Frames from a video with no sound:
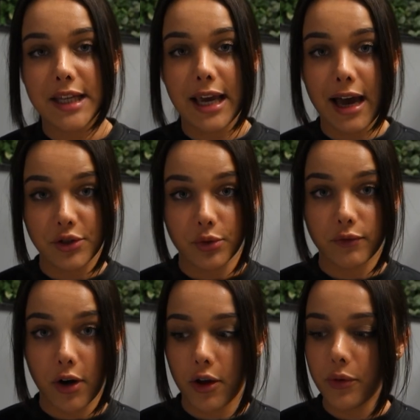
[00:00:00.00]
D-handle
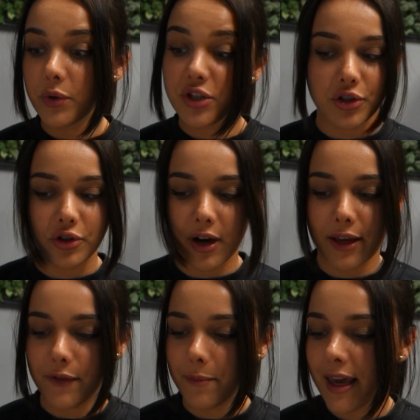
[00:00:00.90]
row, which is
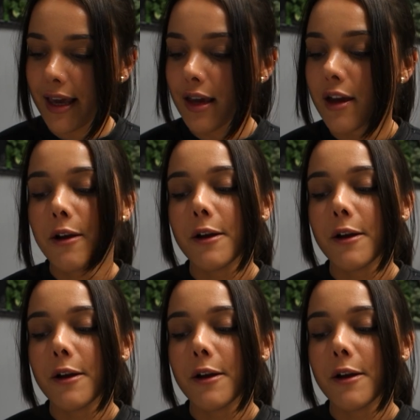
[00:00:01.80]
great for me.